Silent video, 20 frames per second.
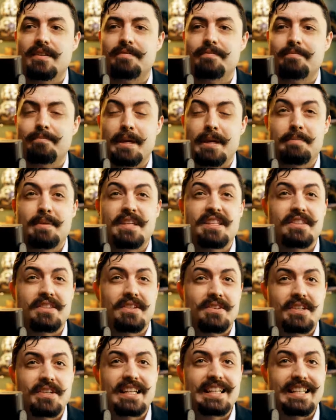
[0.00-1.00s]
maybe
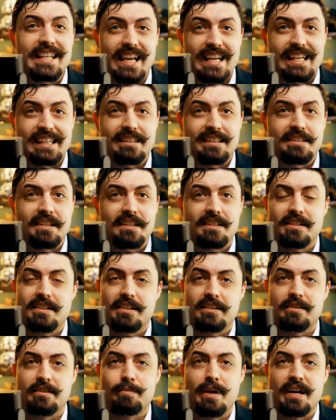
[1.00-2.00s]
30 days
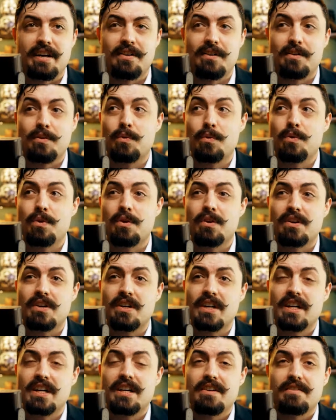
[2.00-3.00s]
does better, or
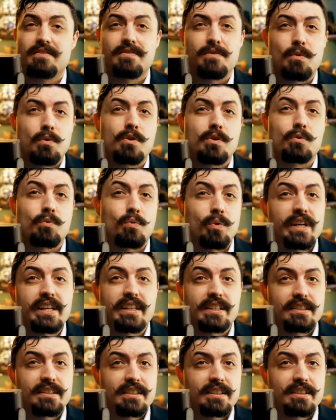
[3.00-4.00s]
4
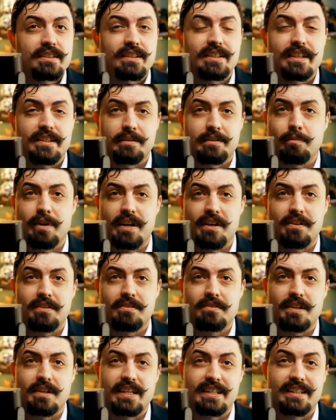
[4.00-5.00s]
weeks does
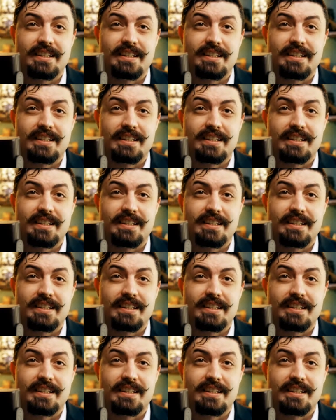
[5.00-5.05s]
better, right?